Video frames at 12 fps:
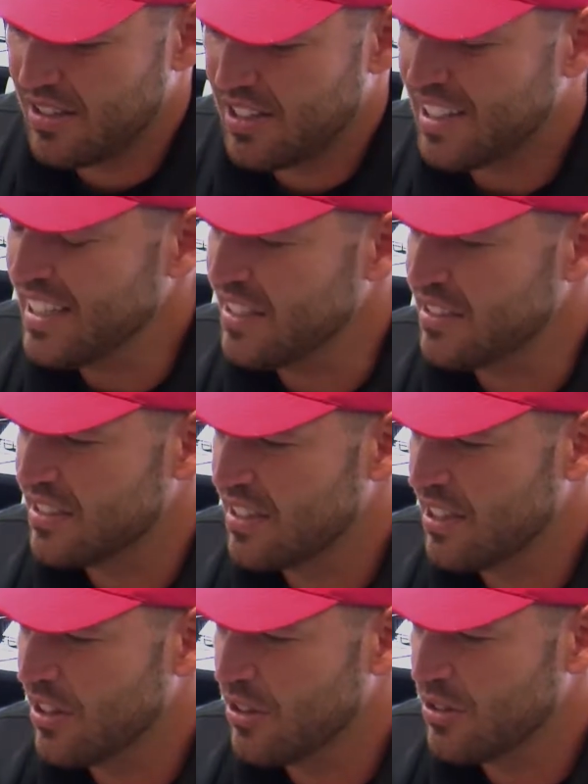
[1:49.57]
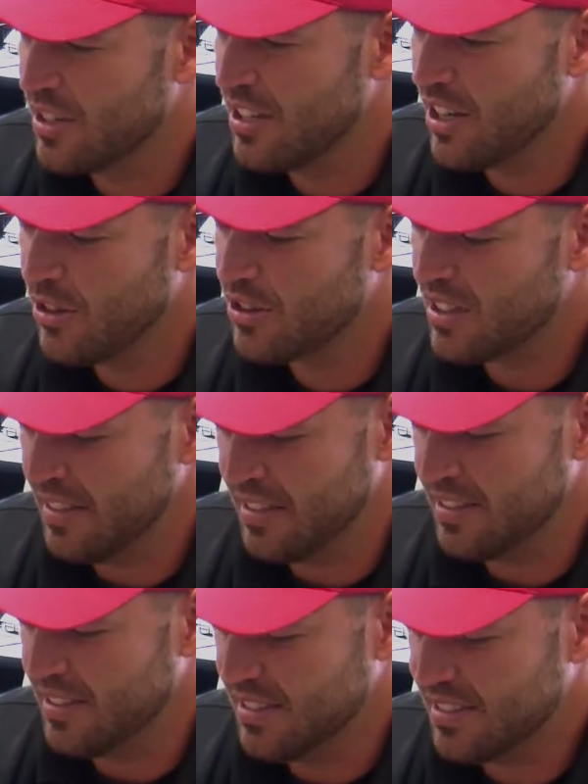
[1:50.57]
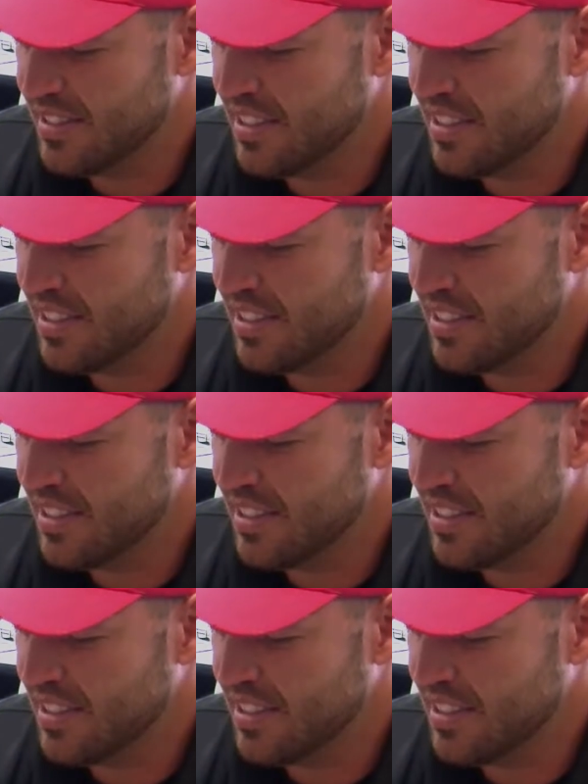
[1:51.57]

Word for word: the Clintons, another Clinton,